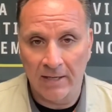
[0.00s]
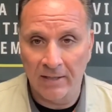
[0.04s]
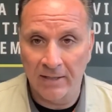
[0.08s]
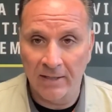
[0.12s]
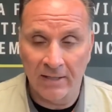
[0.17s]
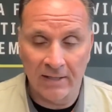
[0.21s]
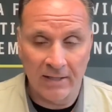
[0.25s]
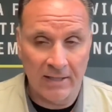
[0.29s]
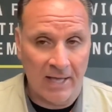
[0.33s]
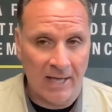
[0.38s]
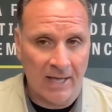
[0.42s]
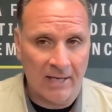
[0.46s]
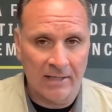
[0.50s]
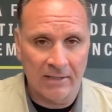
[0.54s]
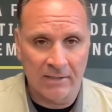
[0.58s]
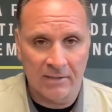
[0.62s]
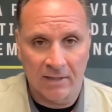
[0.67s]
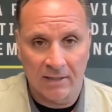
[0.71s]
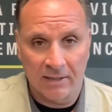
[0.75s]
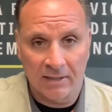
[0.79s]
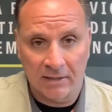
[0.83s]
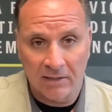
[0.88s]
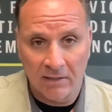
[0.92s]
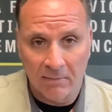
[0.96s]
And that is
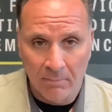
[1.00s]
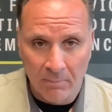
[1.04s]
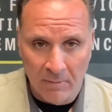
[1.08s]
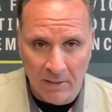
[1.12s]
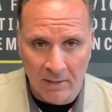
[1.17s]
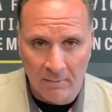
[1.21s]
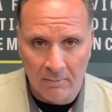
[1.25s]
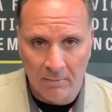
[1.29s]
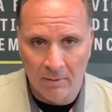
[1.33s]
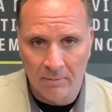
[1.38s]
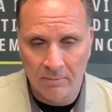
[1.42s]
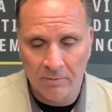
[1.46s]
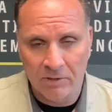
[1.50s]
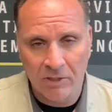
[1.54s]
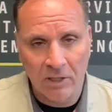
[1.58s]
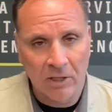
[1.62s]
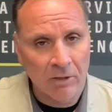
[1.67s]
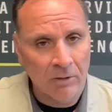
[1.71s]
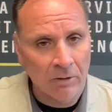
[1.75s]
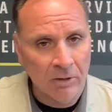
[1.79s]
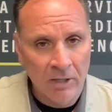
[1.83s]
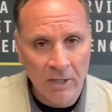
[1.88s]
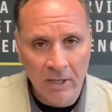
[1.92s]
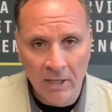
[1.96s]
like the minimum.
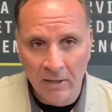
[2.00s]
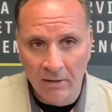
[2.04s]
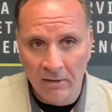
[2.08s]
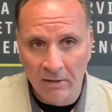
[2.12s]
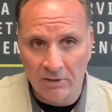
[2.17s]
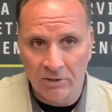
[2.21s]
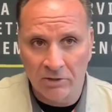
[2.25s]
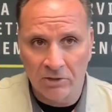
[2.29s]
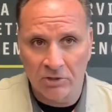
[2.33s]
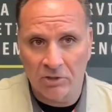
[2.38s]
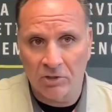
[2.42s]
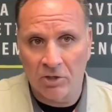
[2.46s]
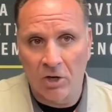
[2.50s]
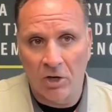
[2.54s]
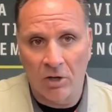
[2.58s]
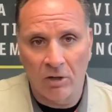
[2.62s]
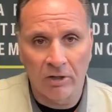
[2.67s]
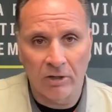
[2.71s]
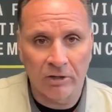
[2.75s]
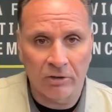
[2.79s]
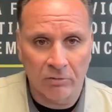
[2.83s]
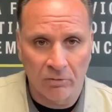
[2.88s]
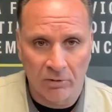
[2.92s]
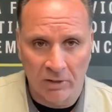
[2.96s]
So let's just call
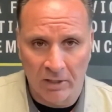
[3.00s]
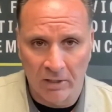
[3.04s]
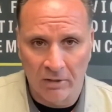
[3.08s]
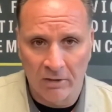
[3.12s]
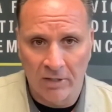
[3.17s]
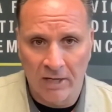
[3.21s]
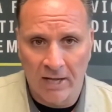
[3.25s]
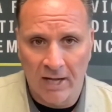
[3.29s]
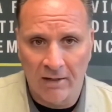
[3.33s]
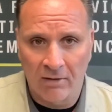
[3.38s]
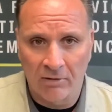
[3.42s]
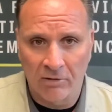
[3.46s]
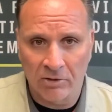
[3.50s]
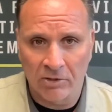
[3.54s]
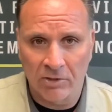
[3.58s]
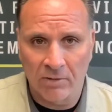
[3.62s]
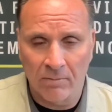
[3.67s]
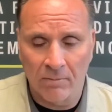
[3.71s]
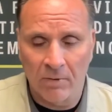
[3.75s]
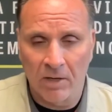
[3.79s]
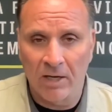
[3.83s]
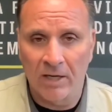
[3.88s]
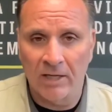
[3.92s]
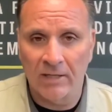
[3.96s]
it $300 a
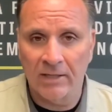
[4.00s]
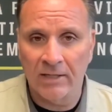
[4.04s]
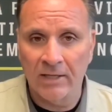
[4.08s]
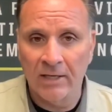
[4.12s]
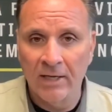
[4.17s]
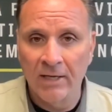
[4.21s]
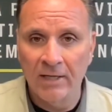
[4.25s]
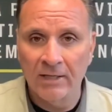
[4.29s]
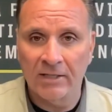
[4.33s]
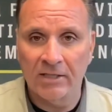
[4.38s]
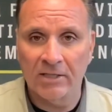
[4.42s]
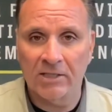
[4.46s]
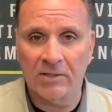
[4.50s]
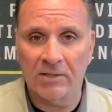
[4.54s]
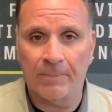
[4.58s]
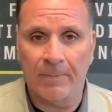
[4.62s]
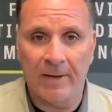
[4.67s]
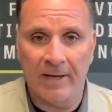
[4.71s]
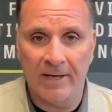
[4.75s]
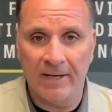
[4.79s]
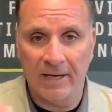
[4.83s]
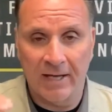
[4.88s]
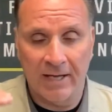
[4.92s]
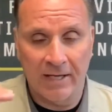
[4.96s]
month to
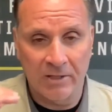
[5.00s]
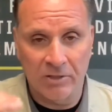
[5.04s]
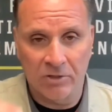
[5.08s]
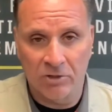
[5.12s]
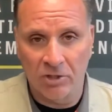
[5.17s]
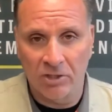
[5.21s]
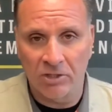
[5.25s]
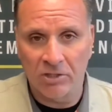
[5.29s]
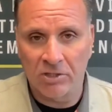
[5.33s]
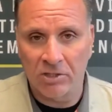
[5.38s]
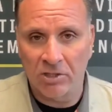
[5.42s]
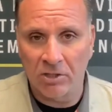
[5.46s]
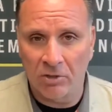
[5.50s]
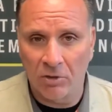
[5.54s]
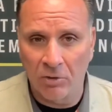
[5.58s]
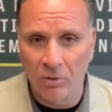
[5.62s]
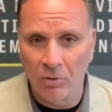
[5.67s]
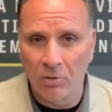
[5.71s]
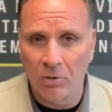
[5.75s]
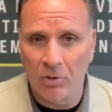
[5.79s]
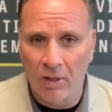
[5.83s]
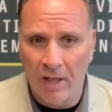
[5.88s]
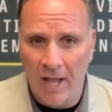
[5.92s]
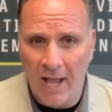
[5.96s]
spend on just the
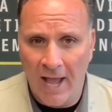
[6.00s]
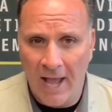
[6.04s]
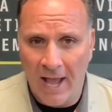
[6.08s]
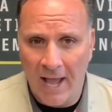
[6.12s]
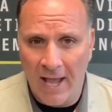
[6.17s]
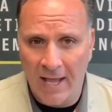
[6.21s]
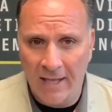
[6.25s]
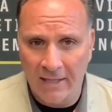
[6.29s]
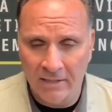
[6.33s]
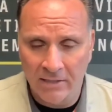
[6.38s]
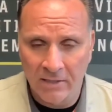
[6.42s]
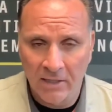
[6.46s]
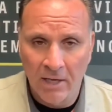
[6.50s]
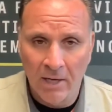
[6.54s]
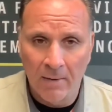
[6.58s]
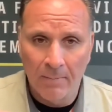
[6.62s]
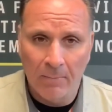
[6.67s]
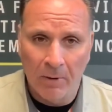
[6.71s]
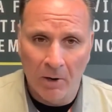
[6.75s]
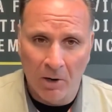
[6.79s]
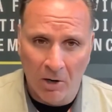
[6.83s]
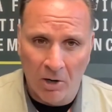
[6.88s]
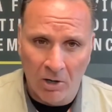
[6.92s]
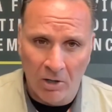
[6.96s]
Google ads
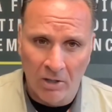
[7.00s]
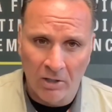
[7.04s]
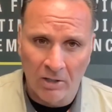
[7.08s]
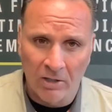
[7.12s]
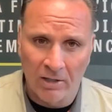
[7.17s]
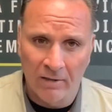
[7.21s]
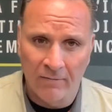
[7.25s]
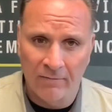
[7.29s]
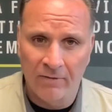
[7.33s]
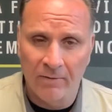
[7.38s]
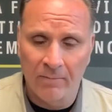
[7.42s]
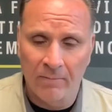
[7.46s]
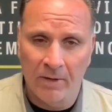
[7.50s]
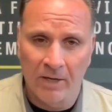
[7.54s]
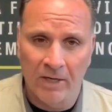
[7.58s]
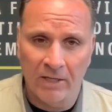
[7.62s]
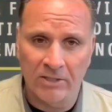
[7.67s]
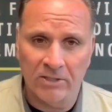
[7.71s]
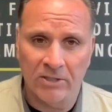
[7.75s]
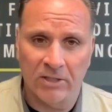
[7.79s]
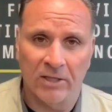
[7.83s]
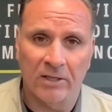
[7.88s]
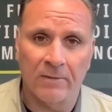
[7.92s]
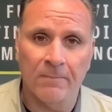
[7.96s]
part of the
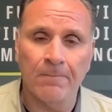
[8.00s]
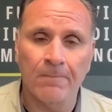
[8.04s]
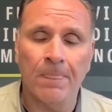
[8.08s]
budget.